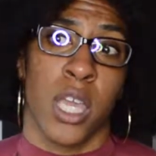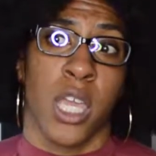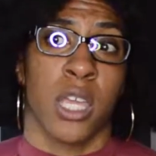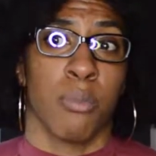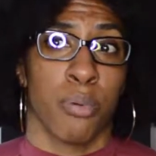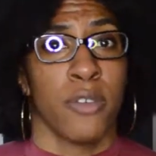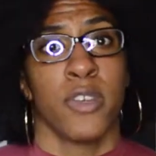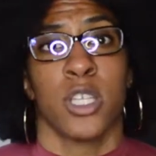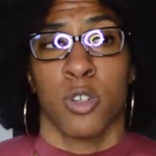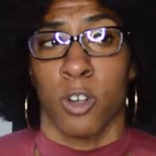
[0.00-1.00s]
In
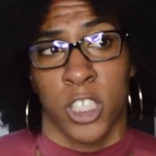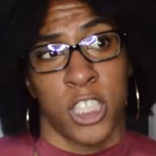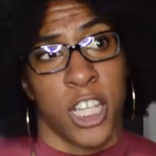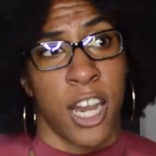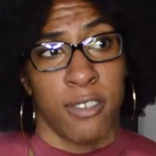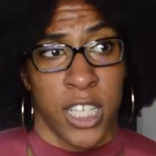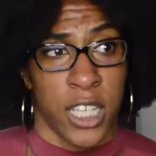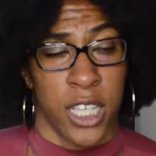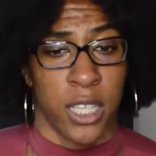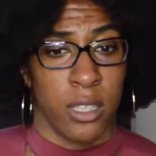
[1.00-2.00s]
previous courses that I've
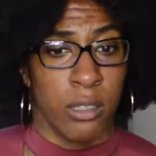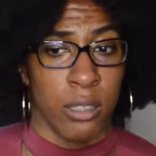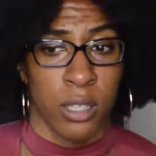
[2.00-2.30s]
taken